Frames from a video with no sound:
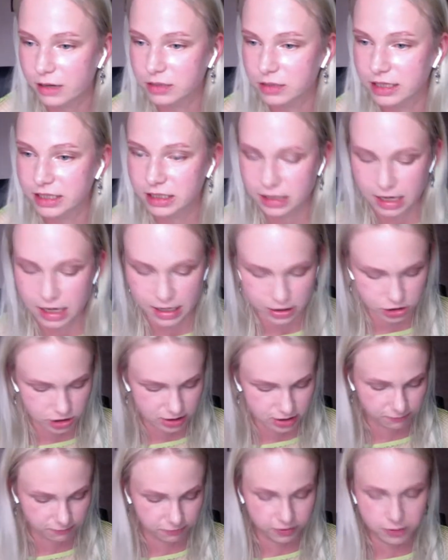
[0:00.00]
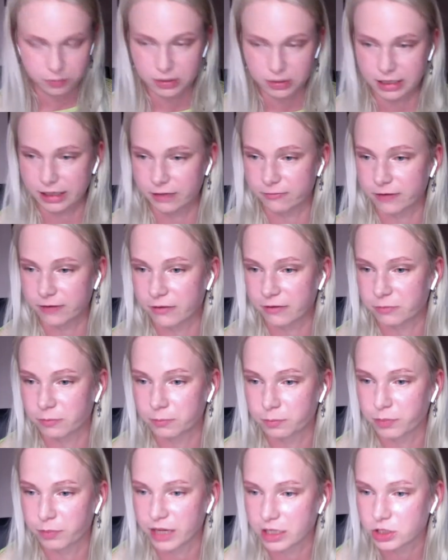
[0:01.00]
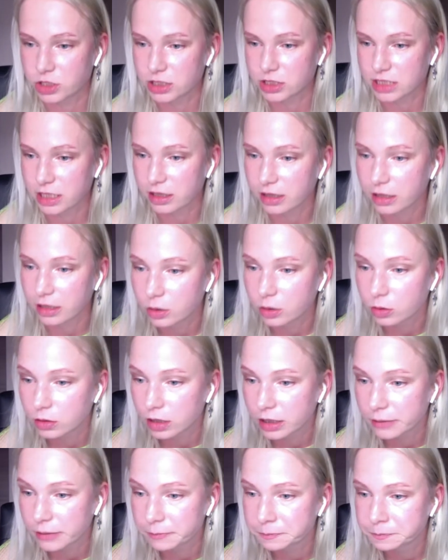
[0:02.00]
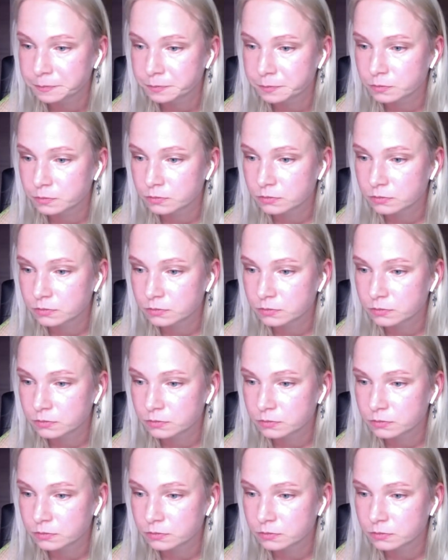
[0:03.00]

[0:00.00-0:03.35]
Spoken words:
I'm like, I just flipped like 5 pages, I think, on it.